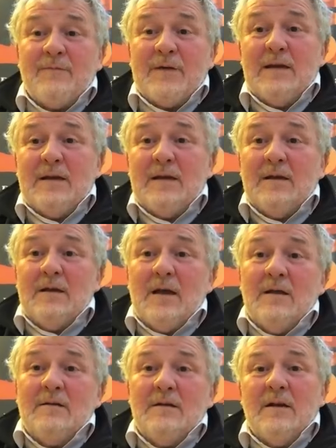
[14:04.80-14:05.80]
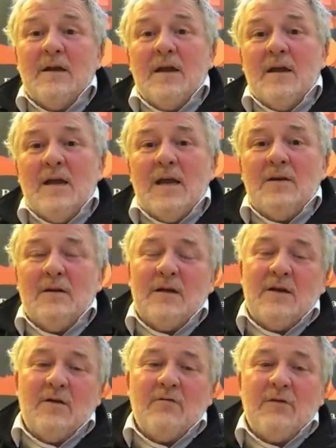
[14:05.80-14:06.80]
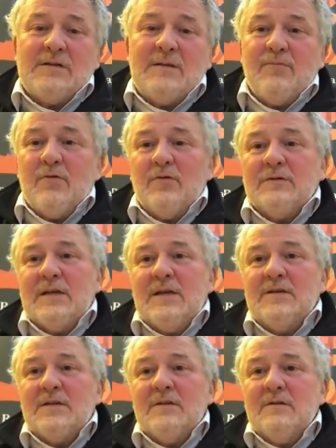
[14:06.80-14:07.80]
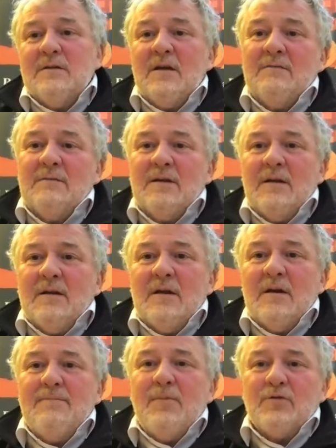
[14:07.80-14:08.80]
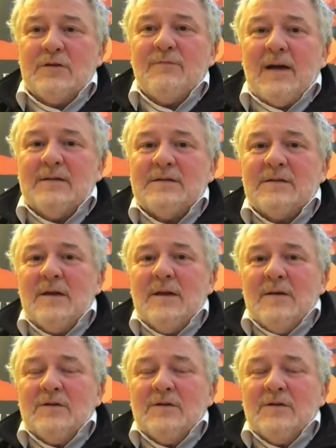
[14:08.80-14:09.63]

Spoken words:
feeding and increasing proteins and butter fats.